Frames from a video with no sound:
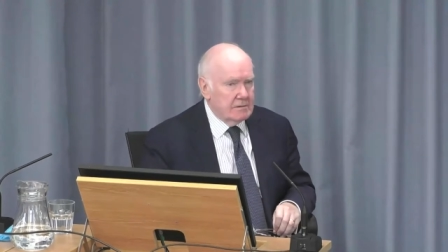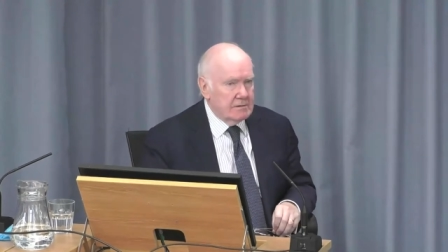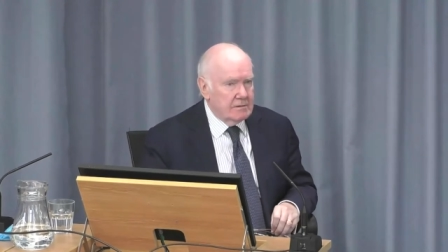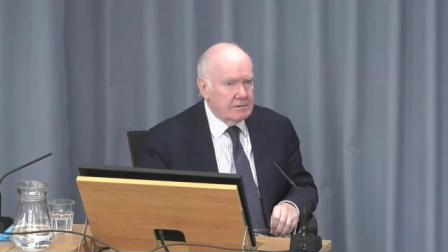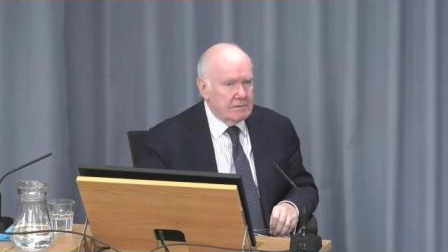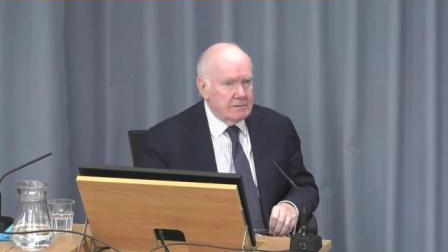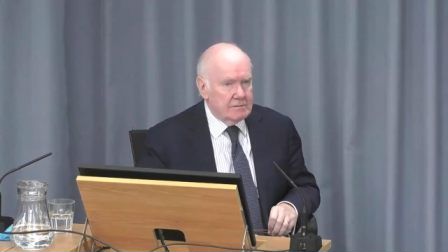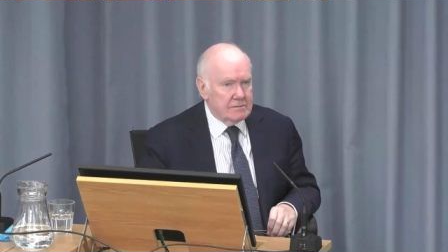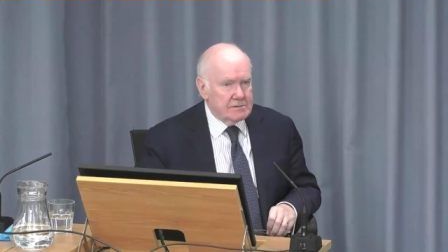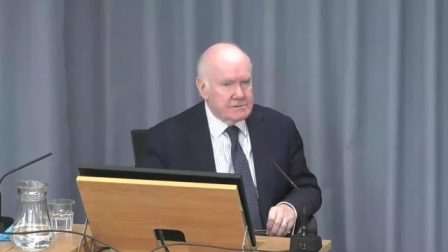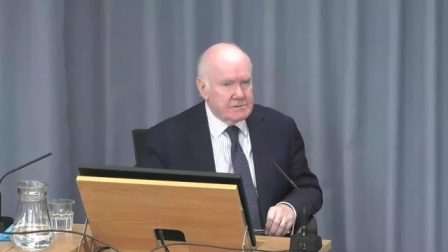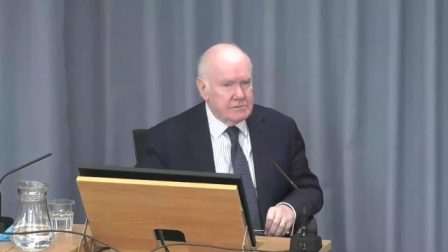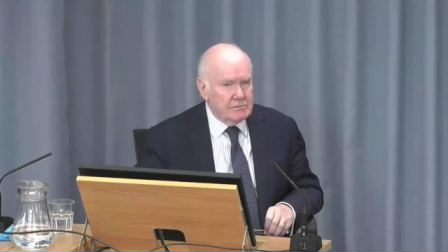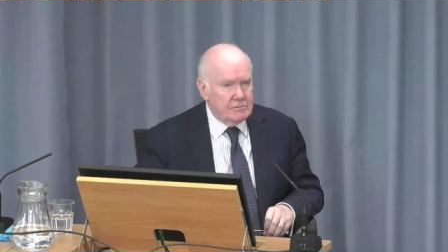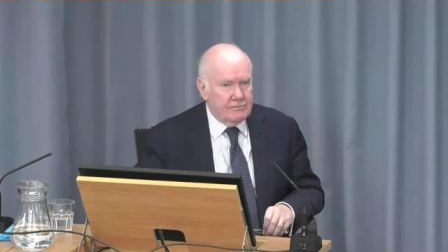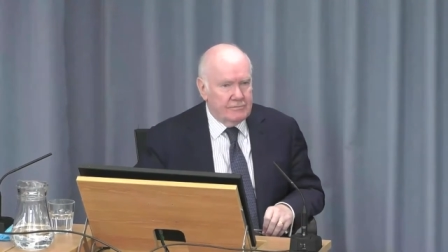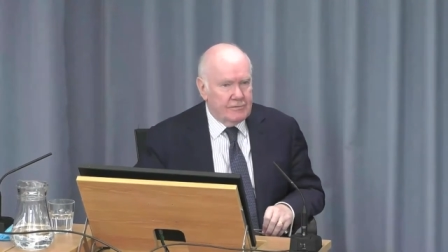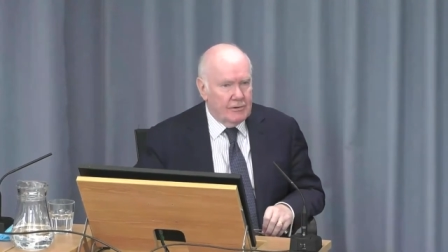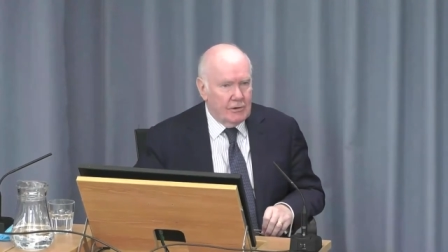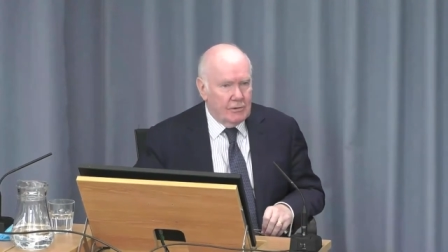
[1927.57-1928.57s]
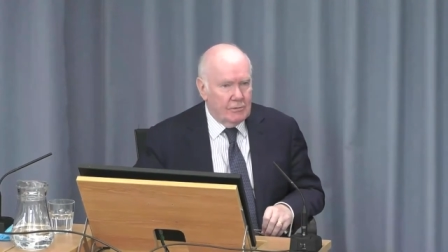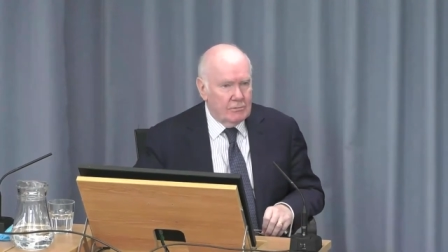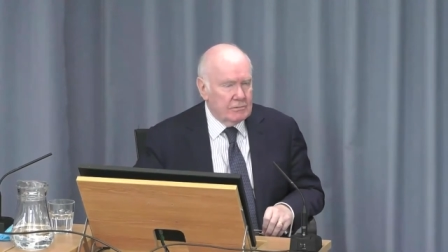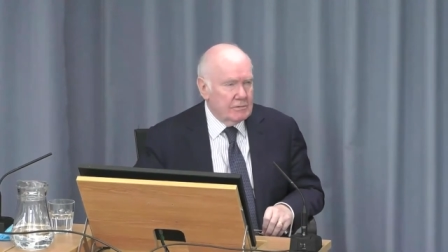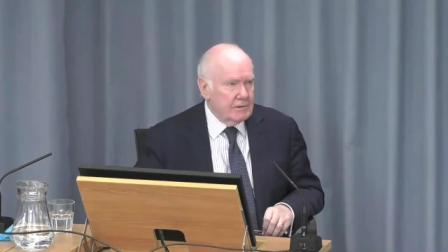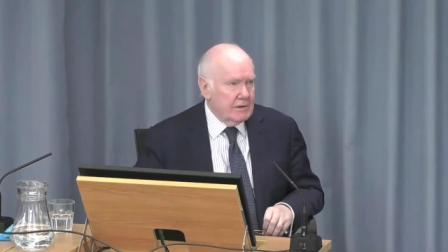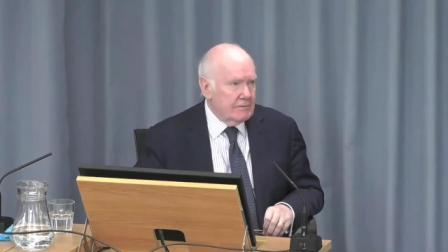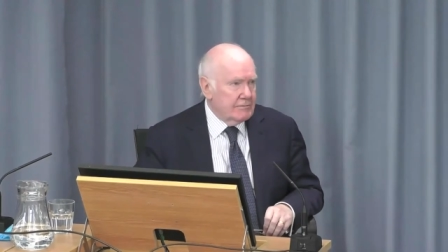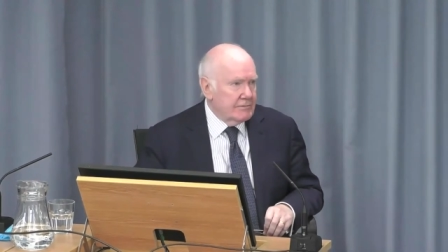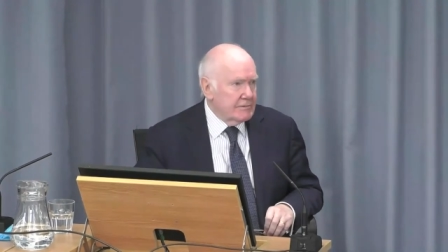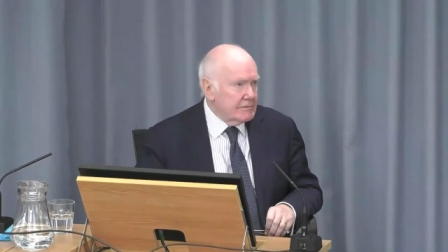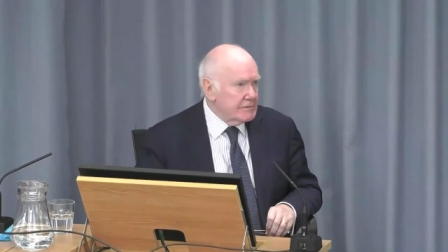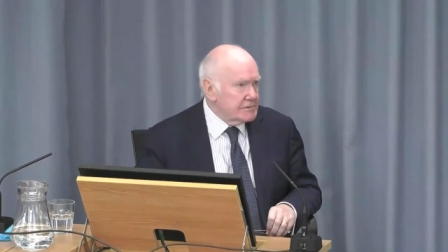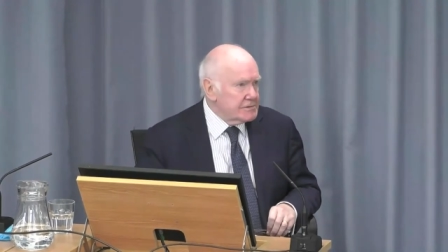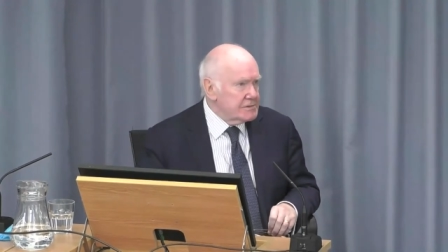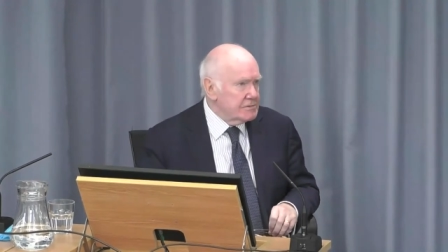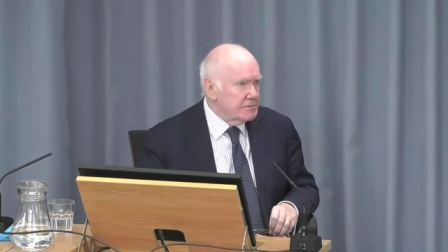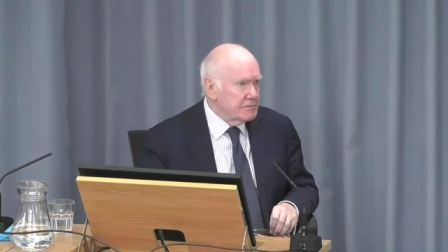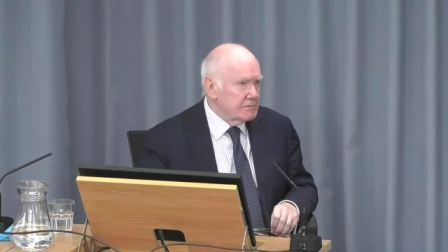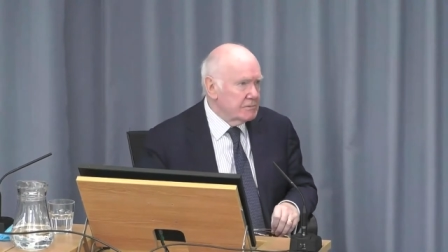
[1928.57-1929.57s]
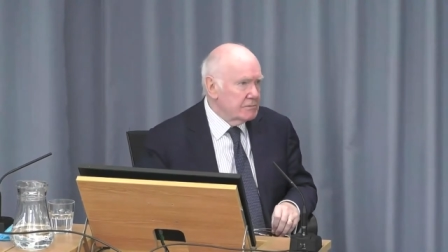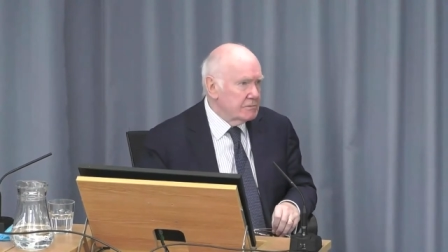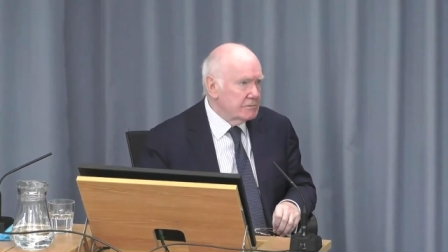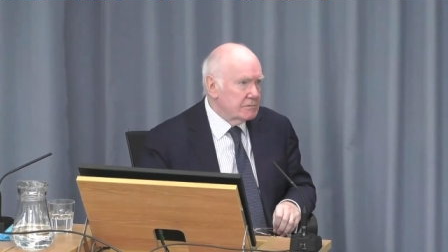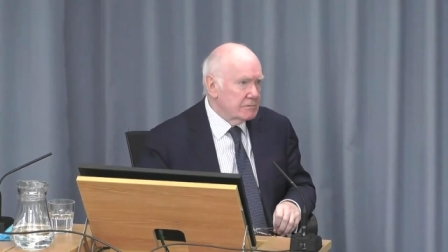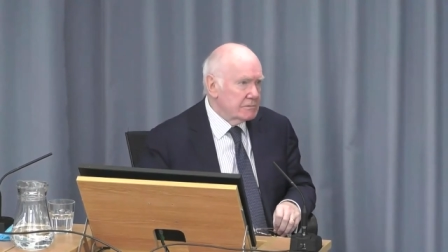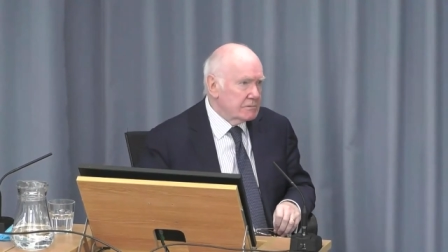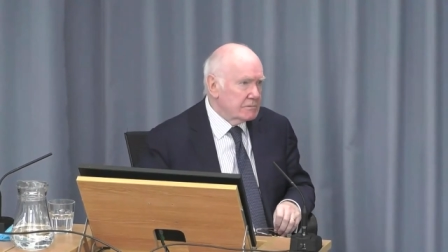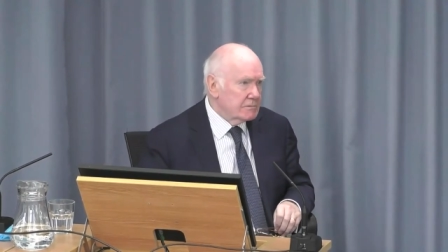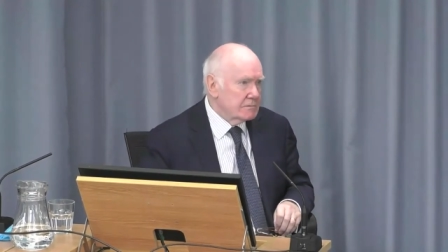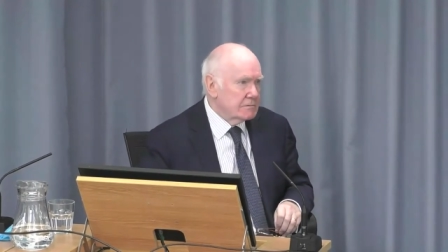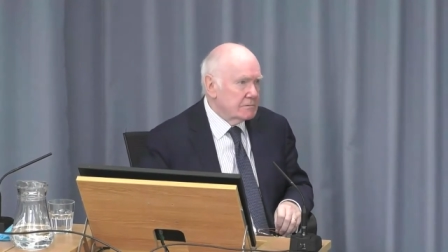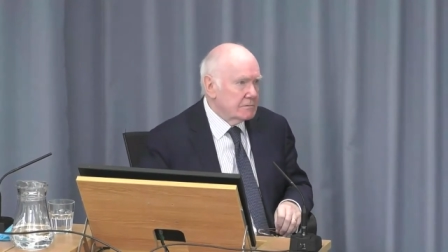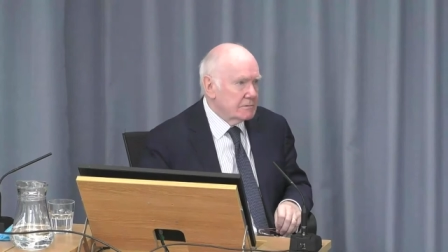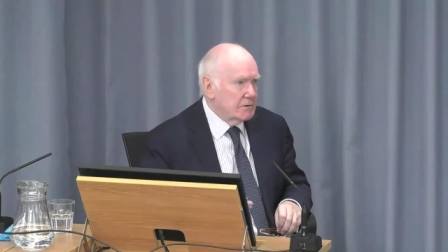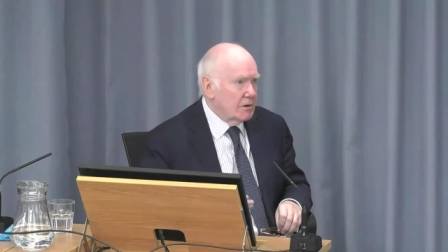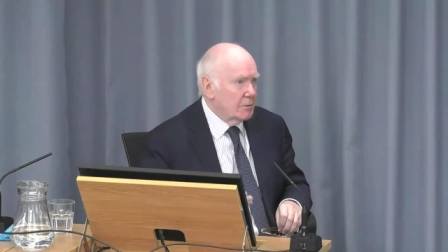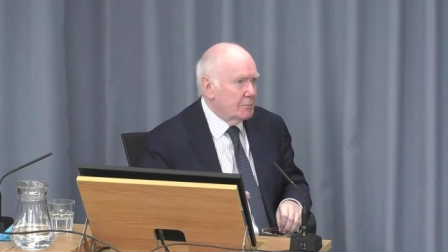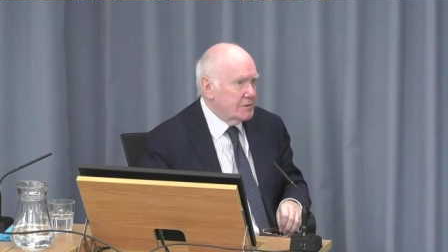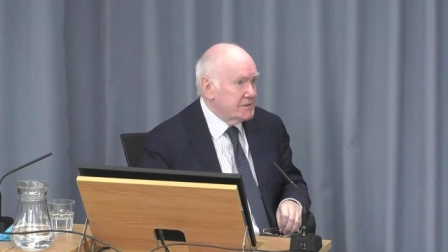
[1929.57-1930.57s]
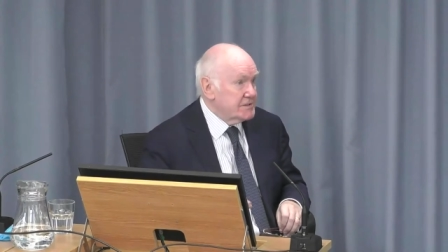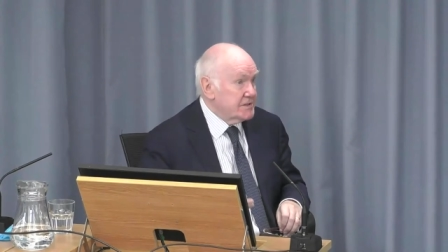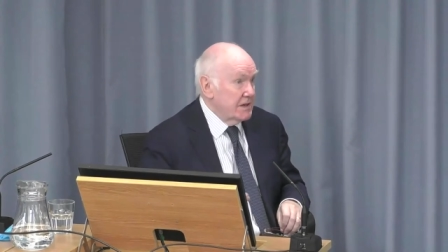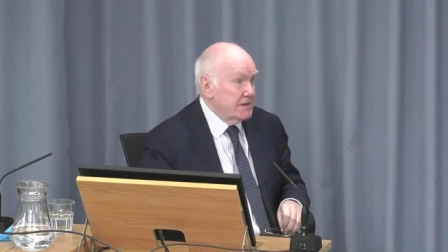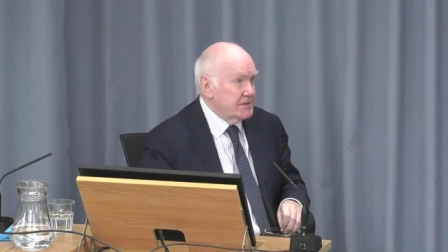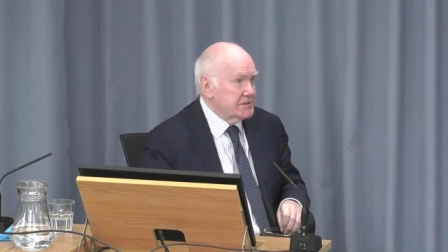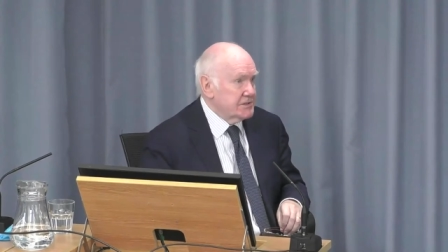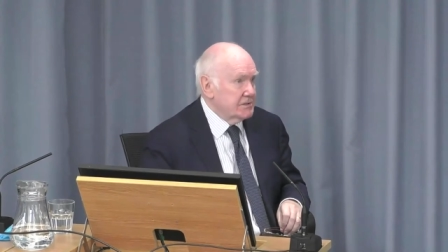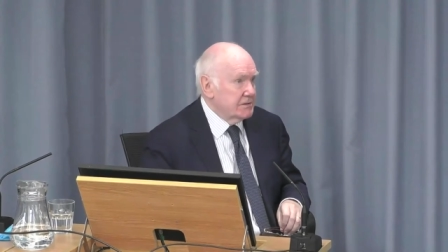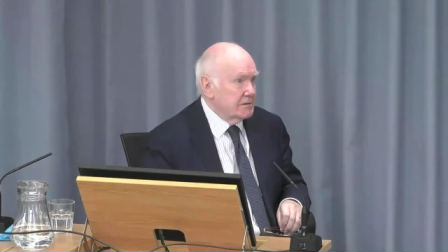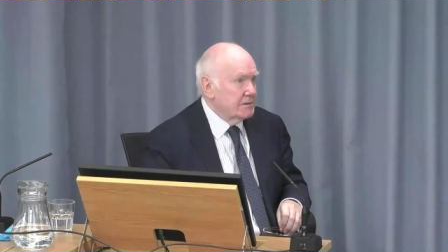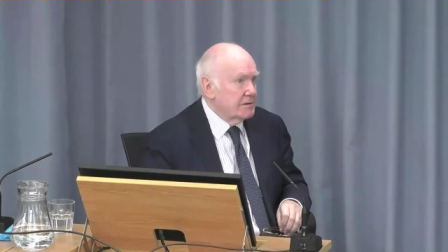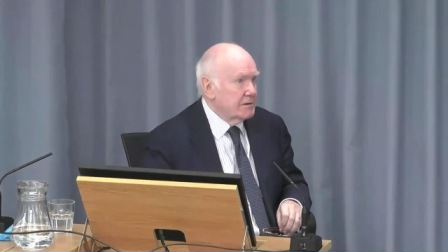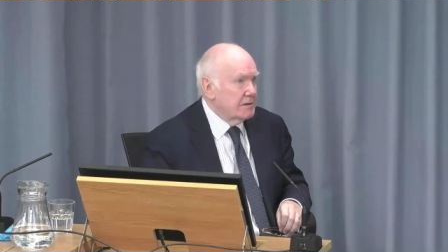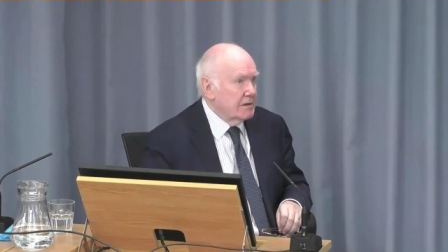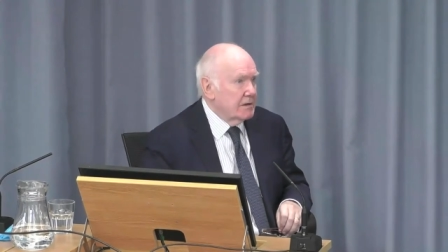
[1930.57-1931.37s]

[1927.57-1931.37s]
the, there's no fault, therefore there's no compensation.